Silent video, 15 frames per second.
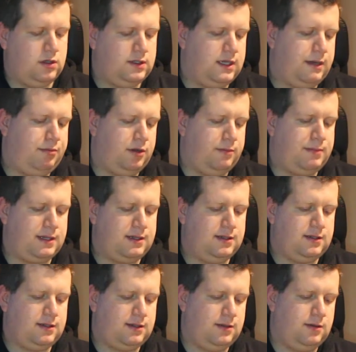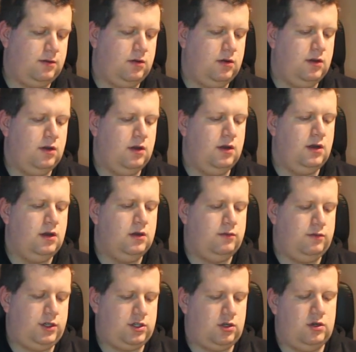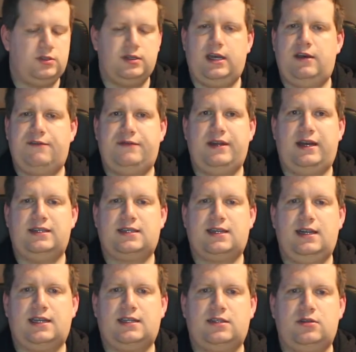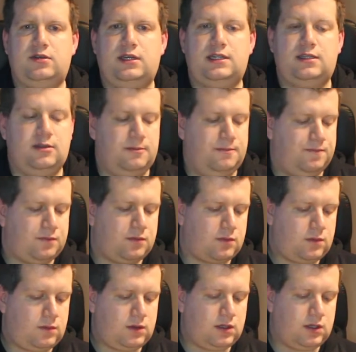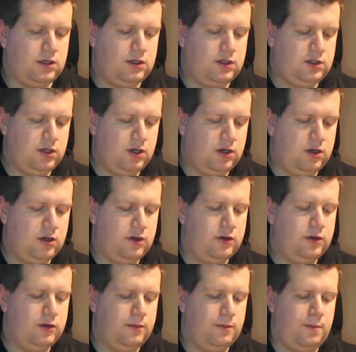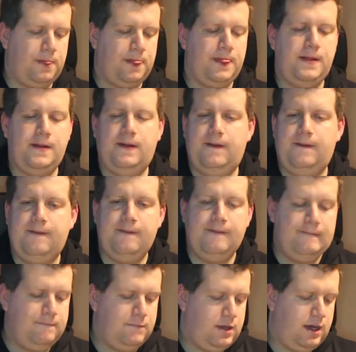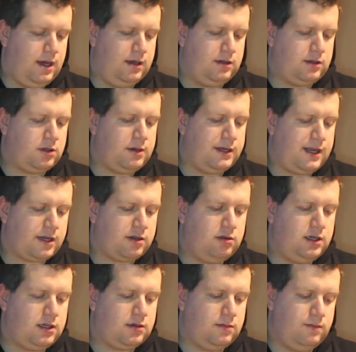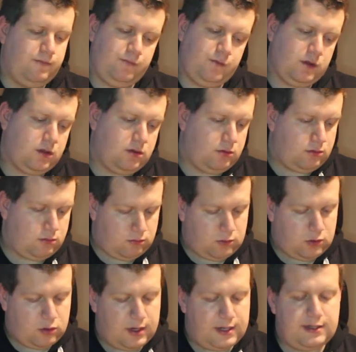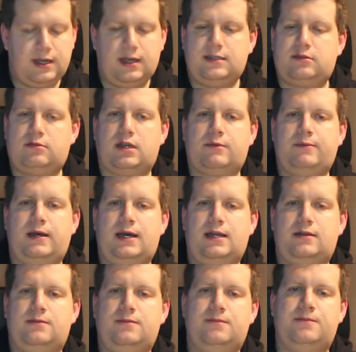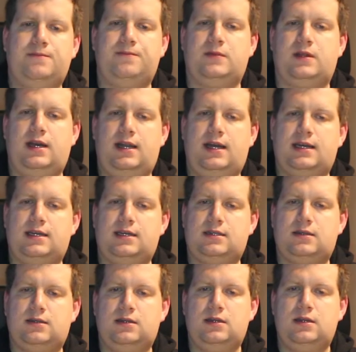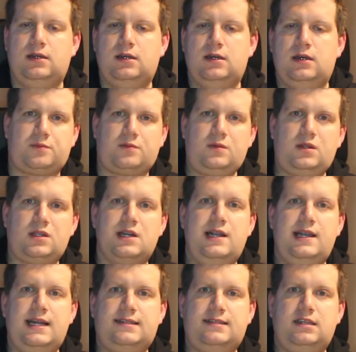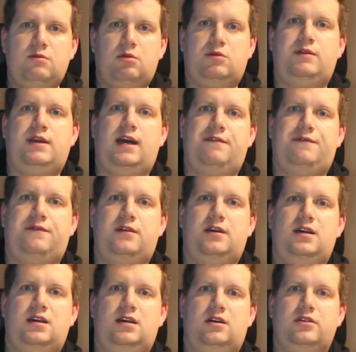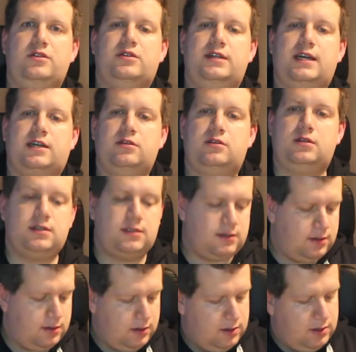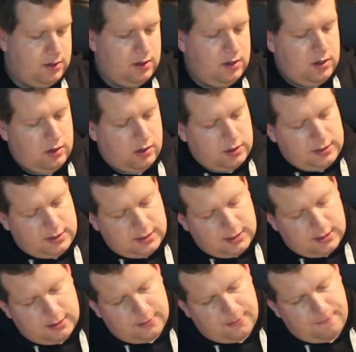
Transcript: separate buttons, which also have nice clicks to it. So yeah, it's quite accurate, quite nice trackpad. I like it. Let's see what we have on connectors. On the